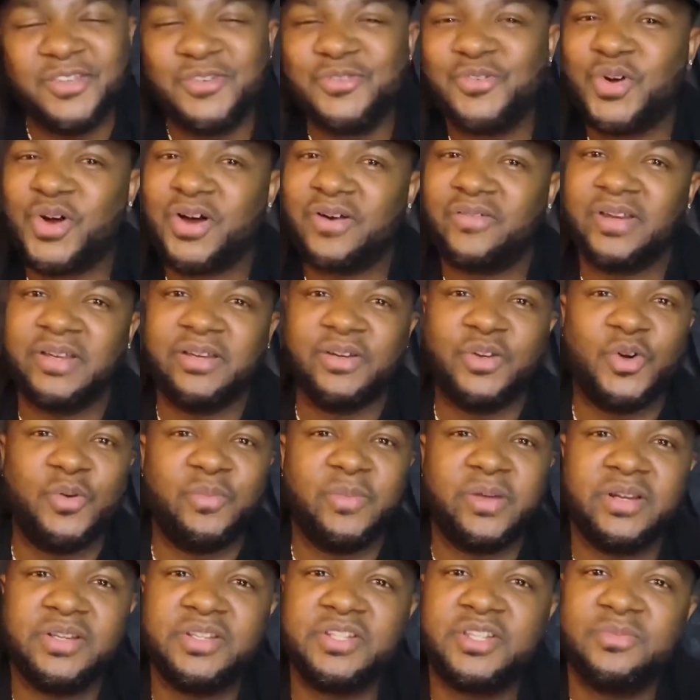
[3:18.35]
You already know,
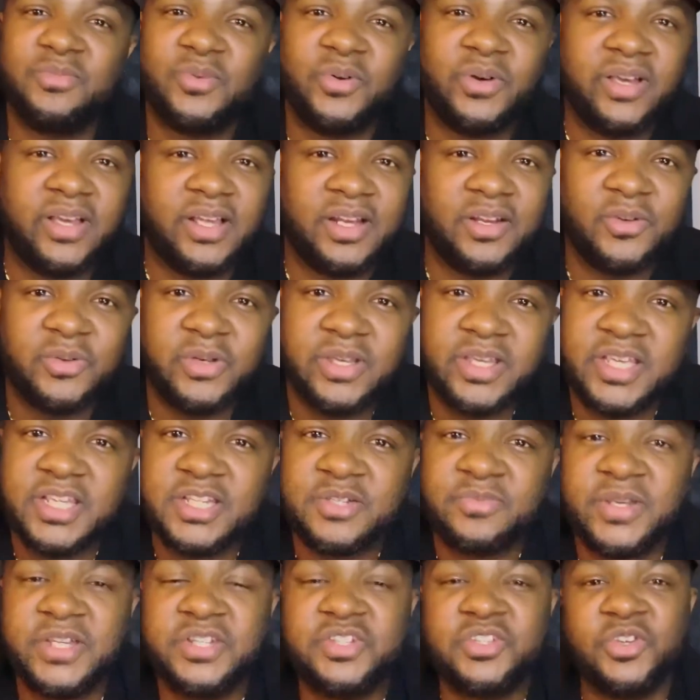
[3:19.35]
man. It's your boy L.O.
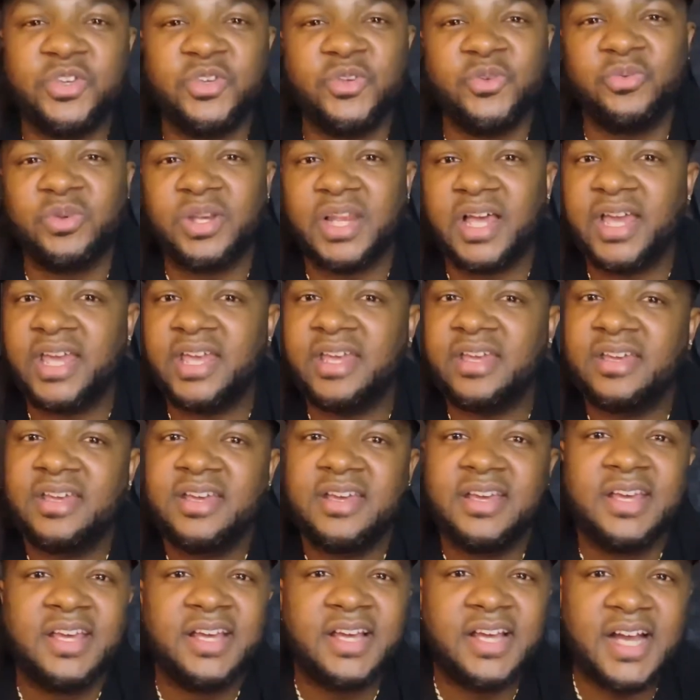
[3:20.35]
Heemz. Make sure you like
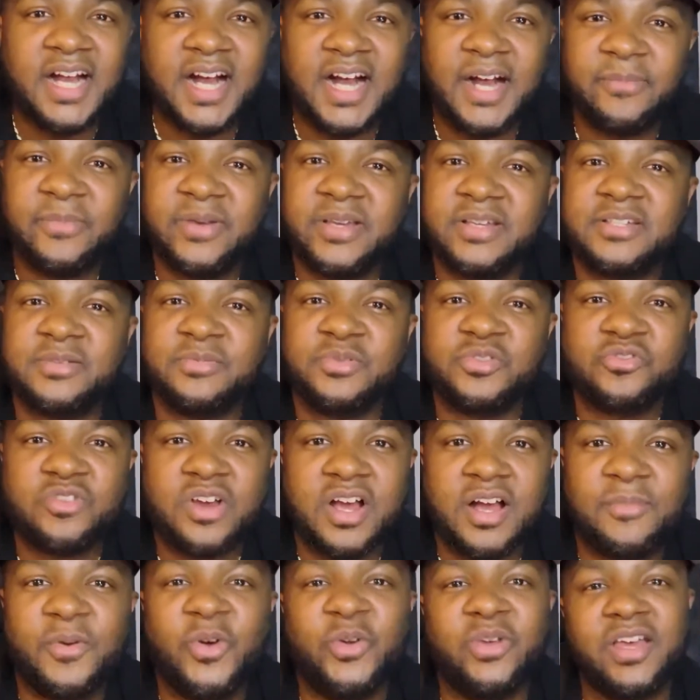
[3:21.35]
comment,
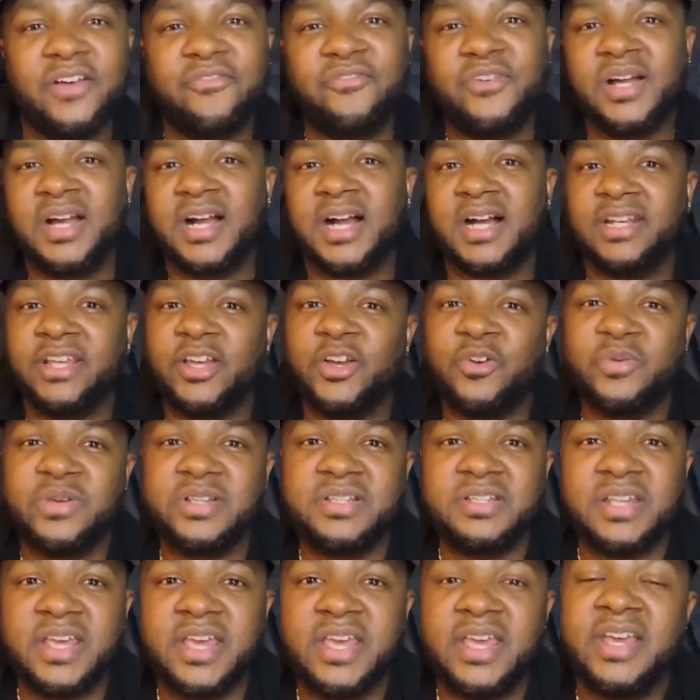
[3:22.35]
subscribe. Oh, yeah, I forgot. They
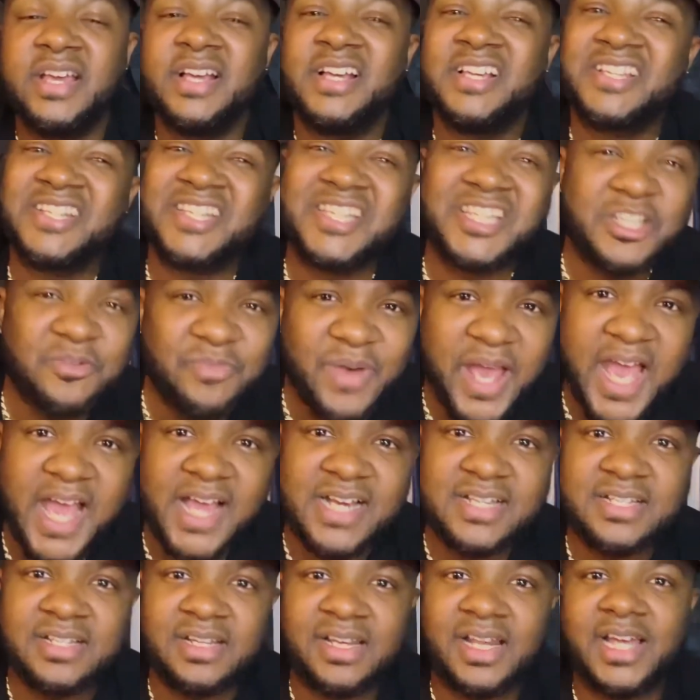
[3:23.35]
always say
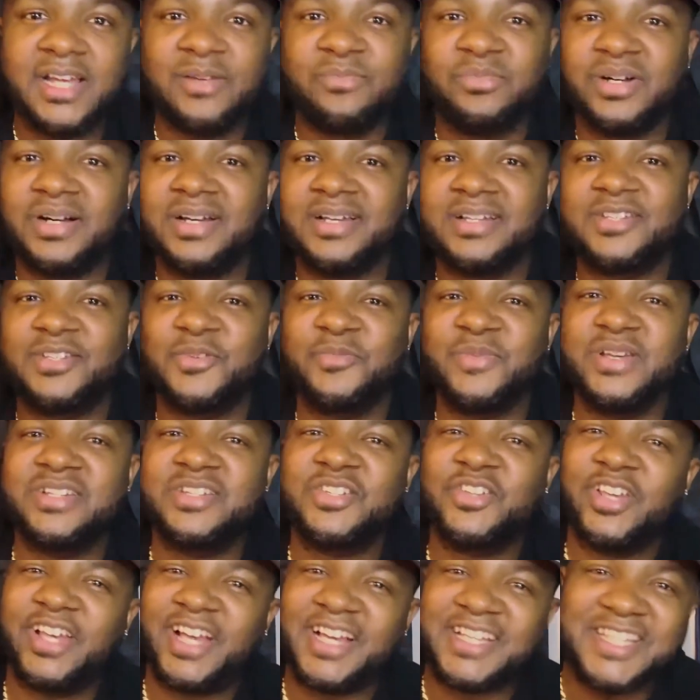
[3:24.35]
smash the like button. So make
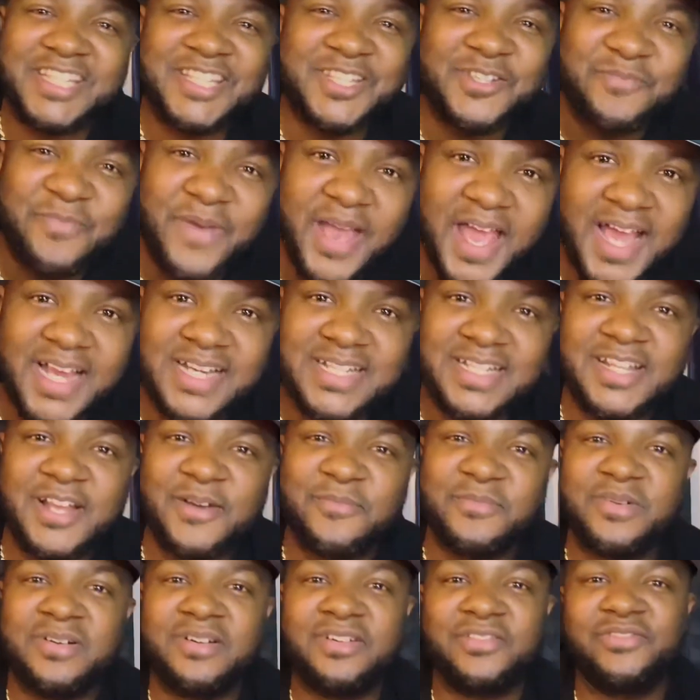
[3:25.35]
sure y'all smash that
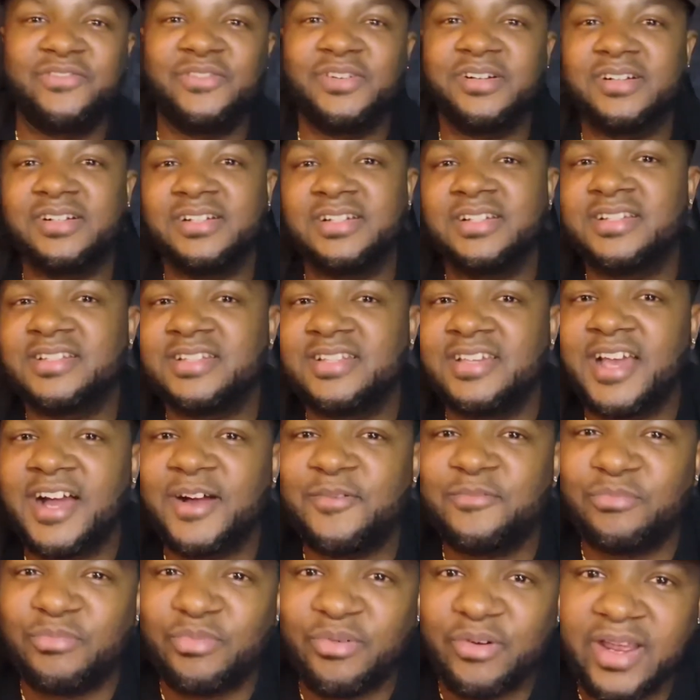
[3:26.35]
motherfucker until
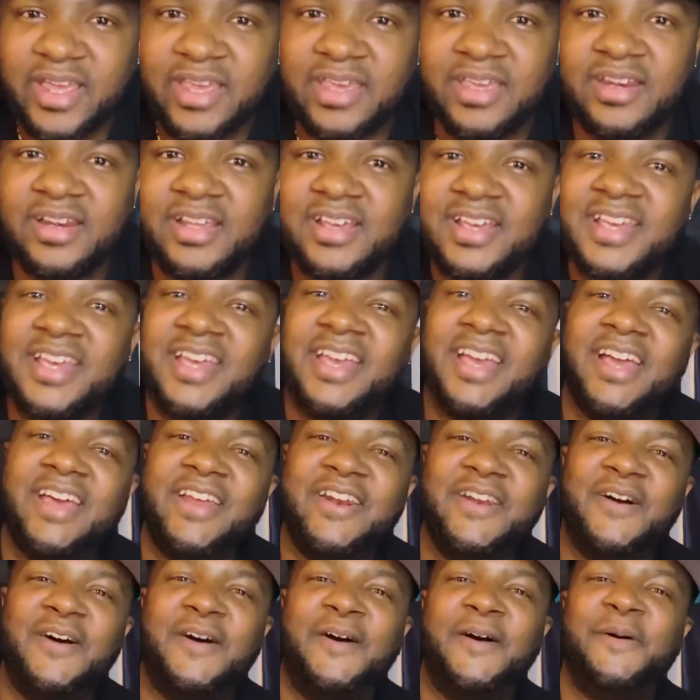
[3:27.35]
y'all break it.
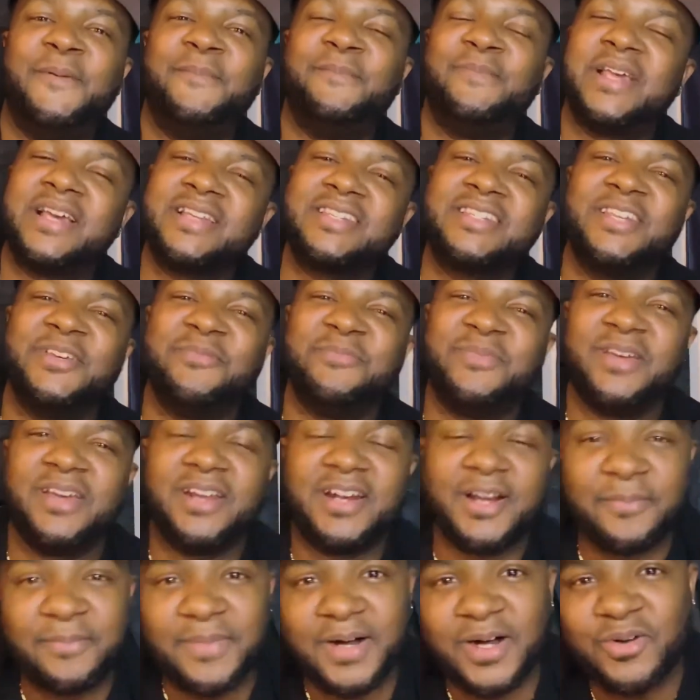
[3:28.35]
And um, that's it,
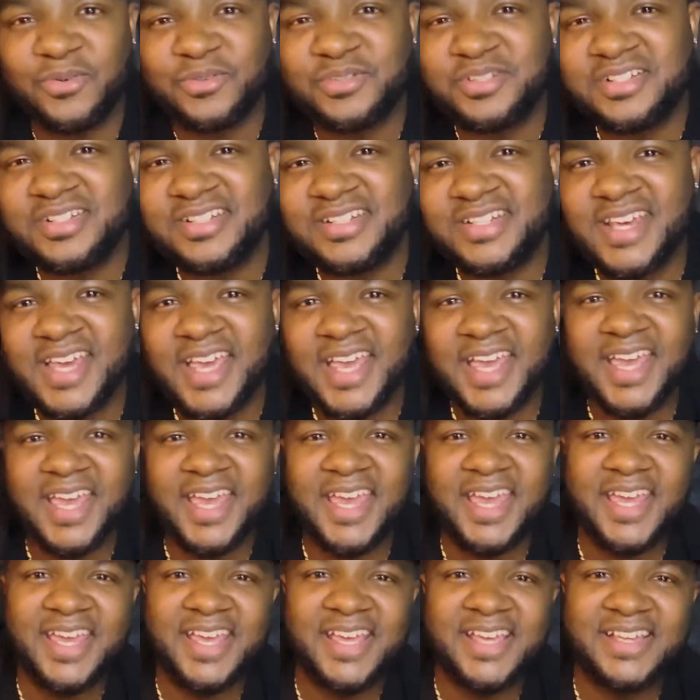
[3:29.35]
man. I'm out.
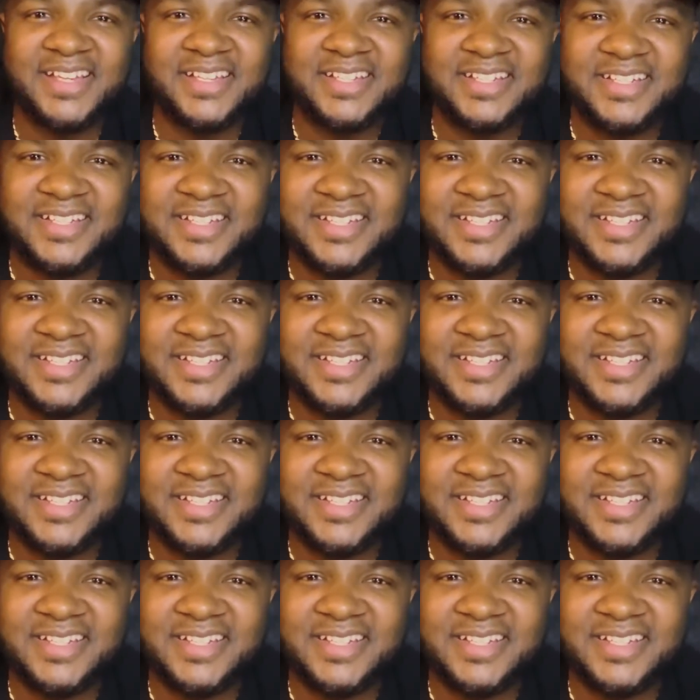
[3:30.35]
Sheesh.